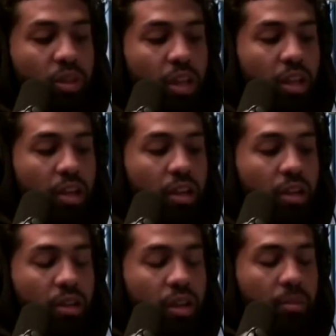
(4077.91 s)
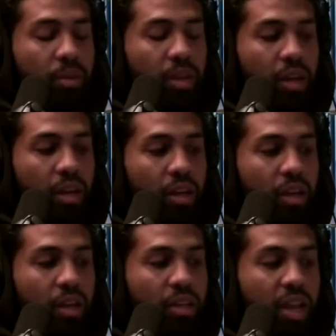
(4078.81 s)
with the N at the N B A
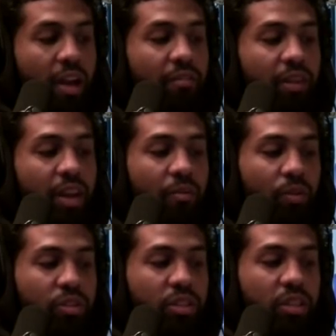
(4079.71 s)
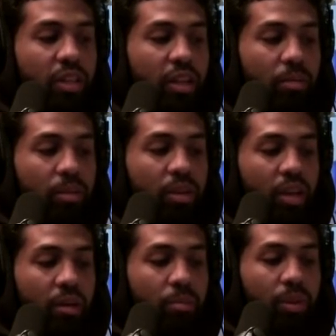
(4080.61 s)
is I've never seen the N B
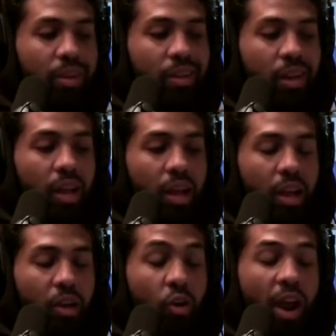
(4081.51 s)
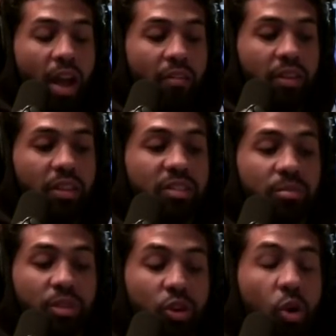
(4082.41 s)
A being or having this
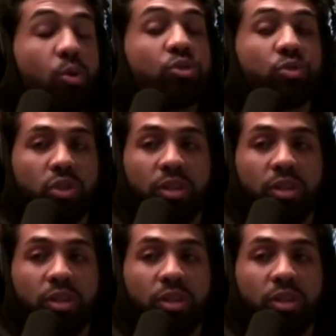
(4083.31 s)
much cultural